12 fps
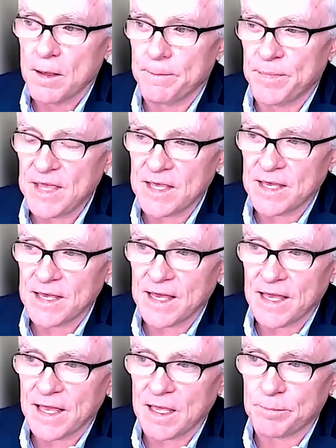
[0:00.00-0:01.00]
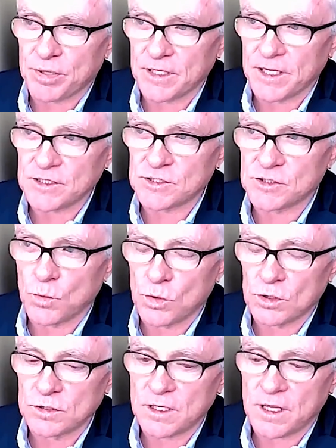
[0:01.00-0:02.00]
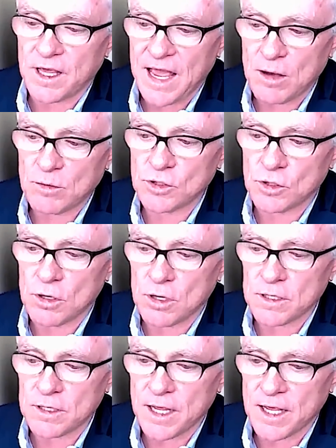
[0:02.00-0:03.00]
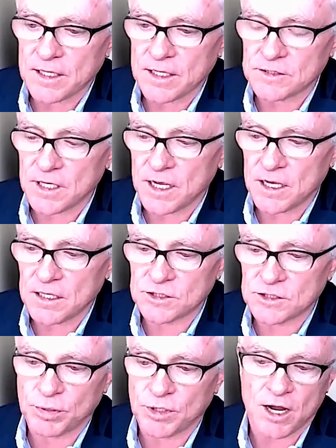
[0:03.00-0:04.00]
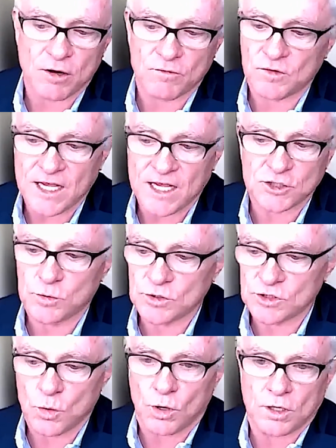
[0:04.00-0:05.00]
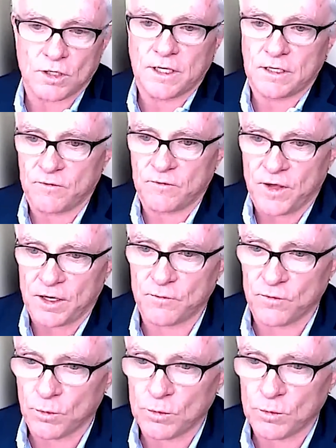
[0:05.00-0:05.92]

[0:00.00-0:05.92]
being a place the world can count on as a supplier of last resort, in effect, for